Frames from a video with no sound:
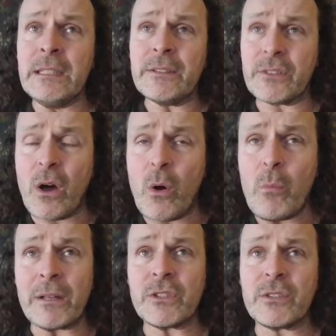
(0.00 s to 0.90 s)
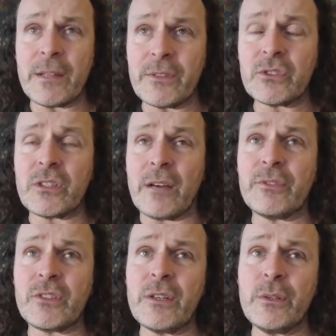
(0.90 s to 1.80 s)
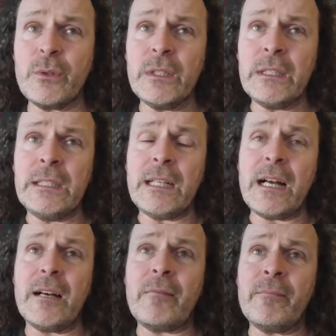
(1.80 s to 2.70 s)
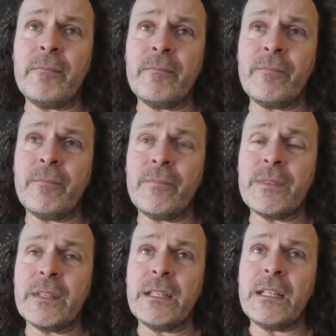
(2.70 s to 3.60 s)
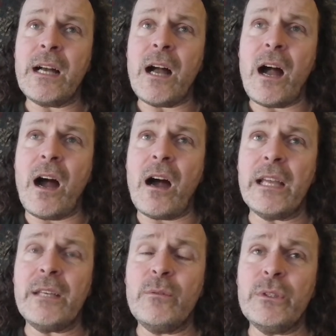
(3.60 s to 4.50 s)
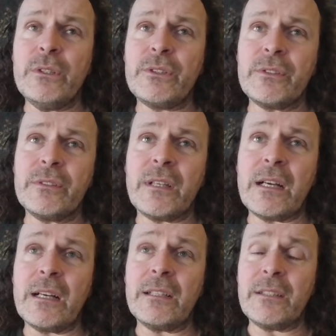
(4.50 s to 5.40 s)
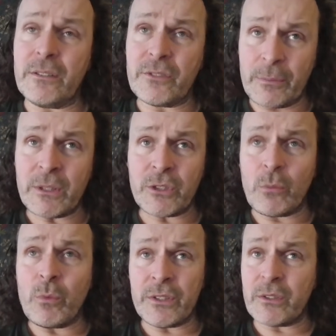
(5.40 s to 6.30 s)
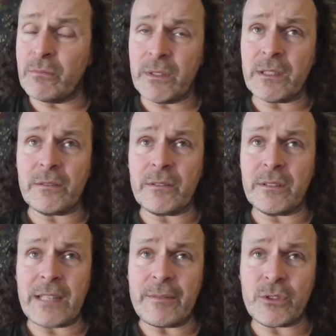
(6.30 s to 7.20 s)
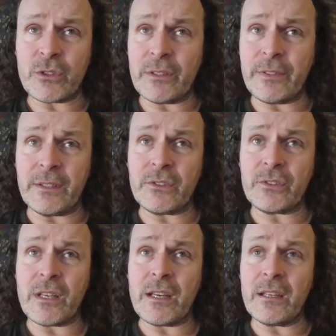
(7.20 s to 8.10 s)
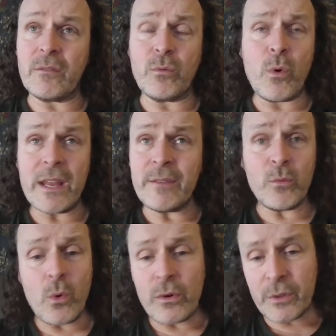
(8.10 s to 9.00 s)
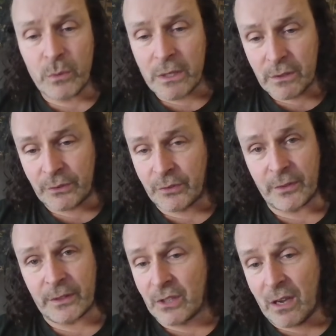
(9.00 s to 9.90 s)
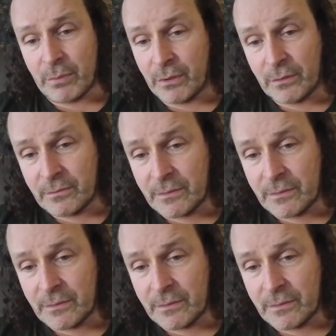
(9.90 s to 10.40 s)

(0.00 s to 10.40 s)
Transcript: there's a whole bunch of other stuff. So I would some of the John Wyndham, Day of the Triffids, even War of the Worlds, for example,